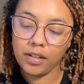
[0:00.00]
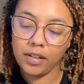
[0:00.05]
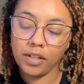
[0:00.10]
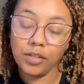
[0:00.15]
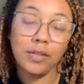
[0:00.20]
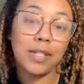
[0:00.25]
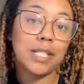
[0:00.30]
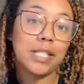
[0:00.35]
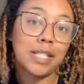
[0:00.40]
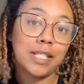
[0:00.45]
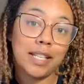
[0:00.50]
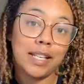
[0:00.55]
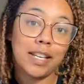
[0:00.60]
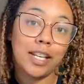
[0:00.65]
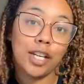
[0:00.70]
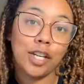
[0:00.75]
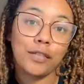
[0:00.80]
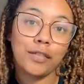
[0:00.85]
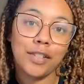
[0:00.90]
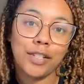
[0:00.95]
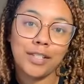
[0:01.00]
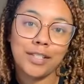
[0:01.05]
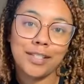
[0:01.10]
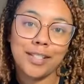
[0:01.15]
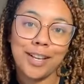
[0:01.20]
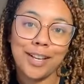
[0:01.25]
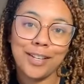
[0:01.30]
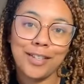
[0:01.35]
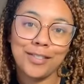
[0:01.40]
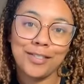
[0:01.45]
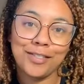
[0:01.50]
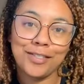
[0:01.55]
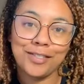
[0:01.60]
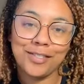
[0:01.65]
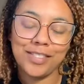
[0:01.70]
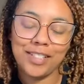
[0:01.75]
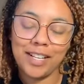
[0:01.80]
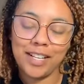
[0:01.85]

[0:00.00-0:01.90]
you need to take care of yourself,